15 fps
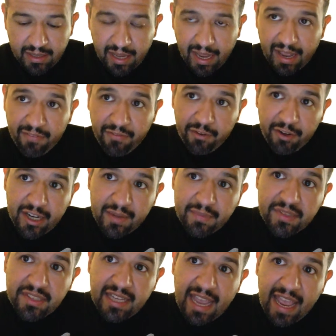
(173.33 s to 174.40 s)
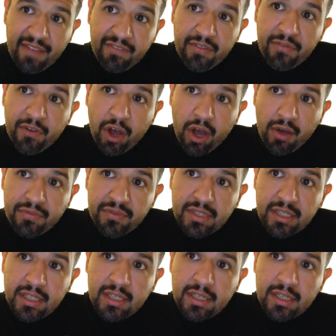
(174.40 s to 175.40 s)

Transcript: And for him to have evolved